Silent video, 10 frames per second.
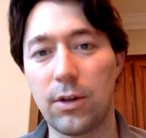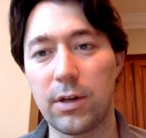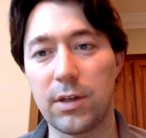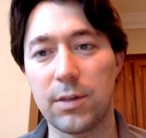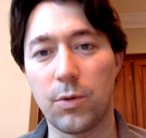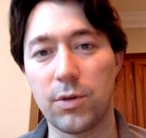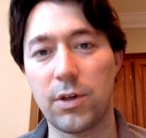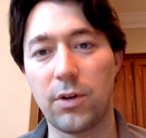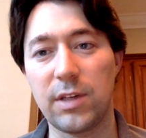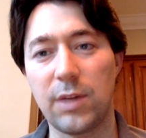Like they look at a
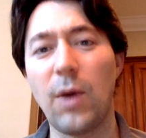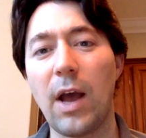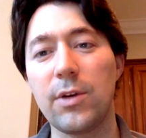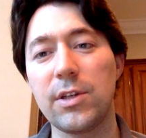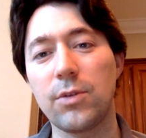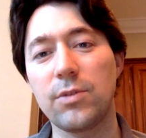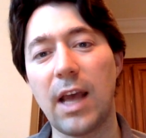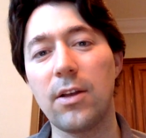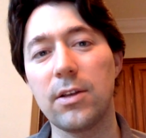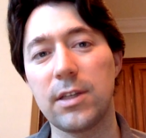sports star and they say, wow, he's
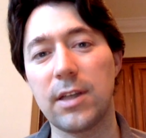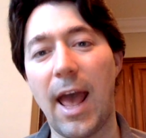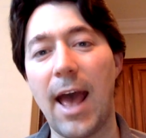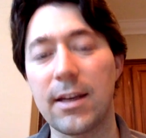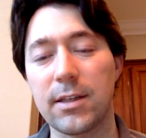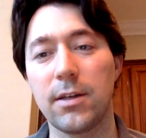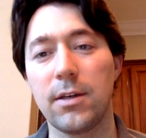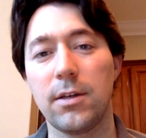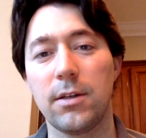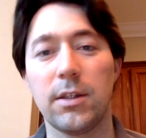so talented
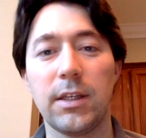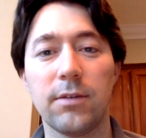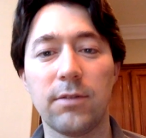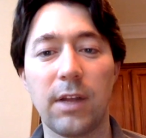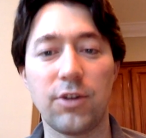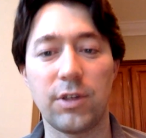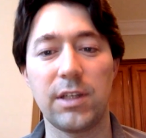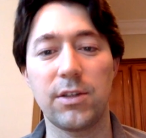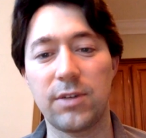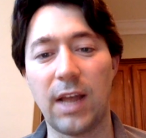at League of
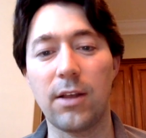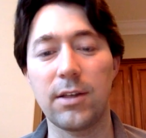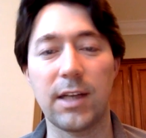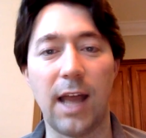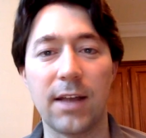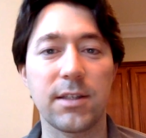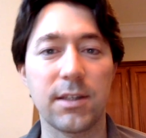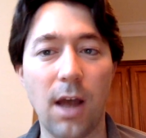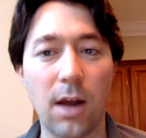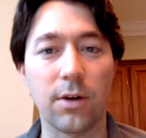Legends. He's so talented
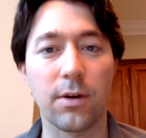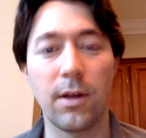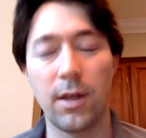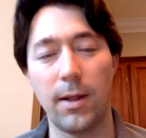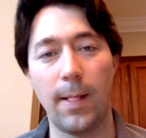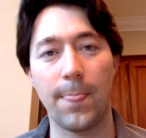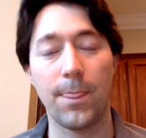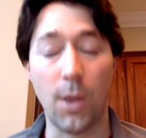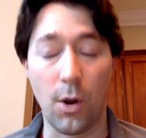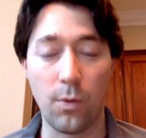at soccer.
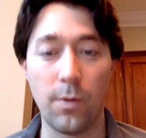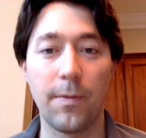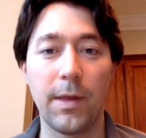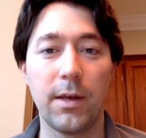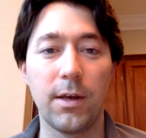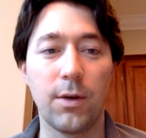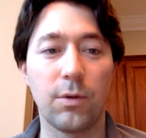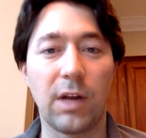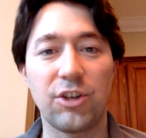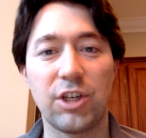No,
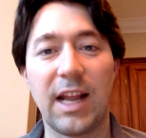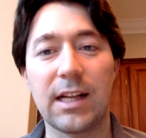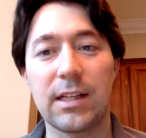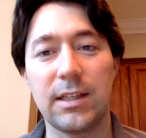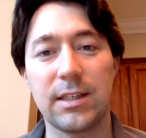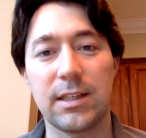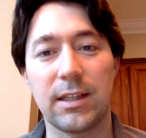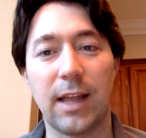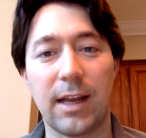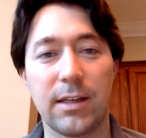we're not genetically
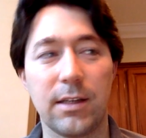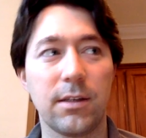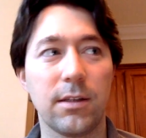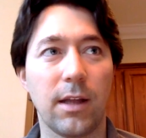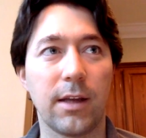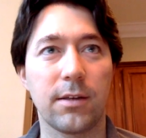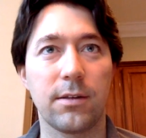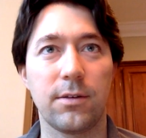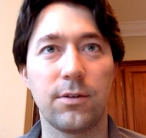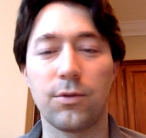selected
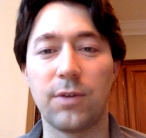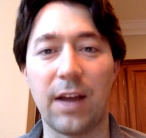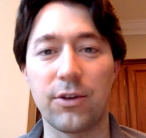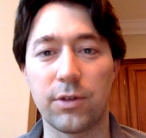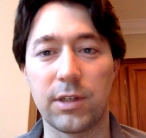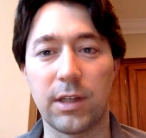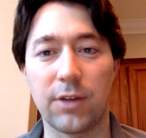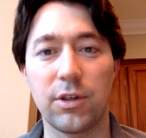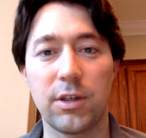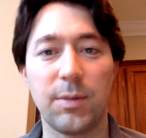like through natural
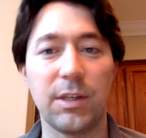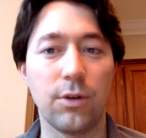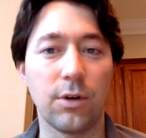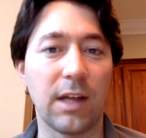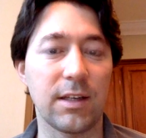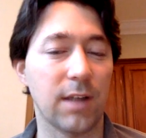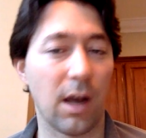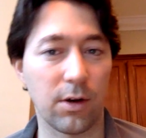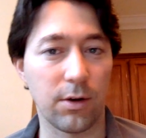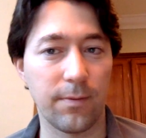selection to be good
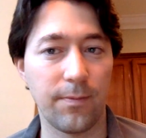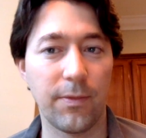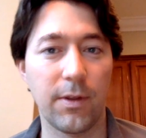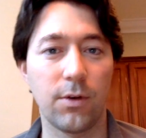at soccer